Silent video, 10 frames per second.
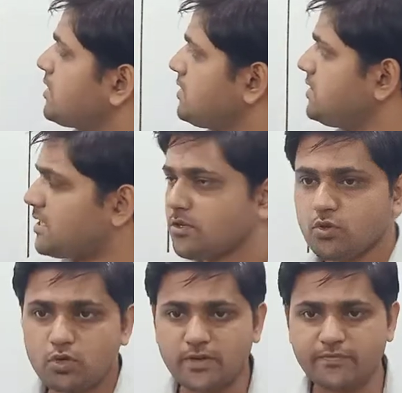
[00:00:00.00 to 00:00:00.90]
These are the
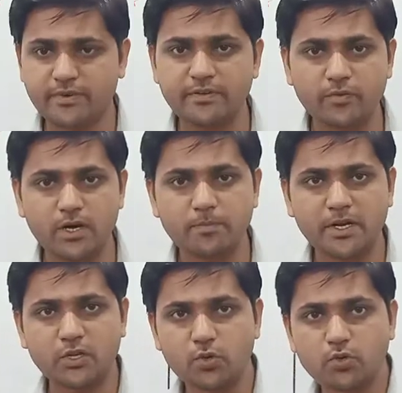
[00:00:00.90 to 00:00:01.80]
two different words
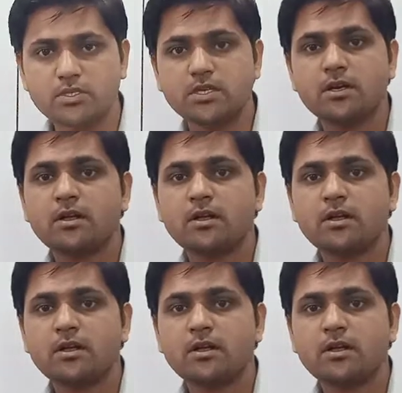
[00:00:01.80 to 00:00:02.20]
but used